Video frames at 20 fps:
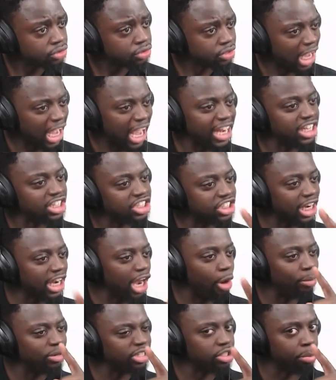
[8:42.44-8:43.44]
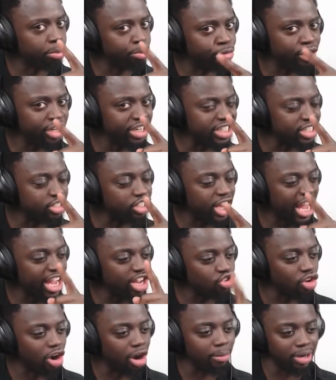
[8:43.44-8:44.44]
I need to check out Mr. Pretty's
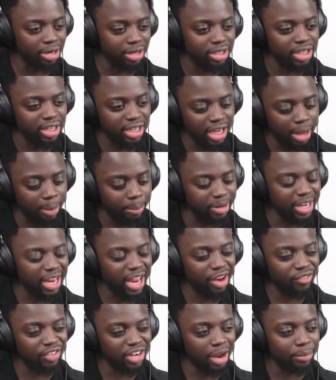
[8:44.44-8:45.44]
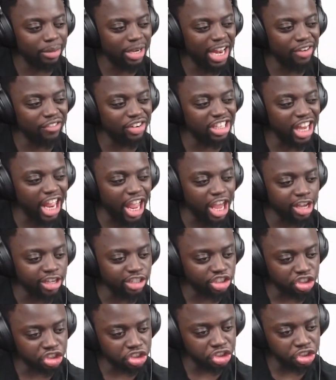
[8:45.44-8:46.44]
K-drama. I've been hearing
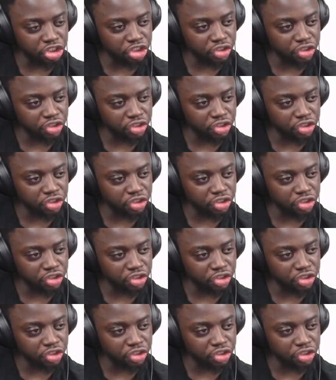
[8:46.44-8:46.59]
things.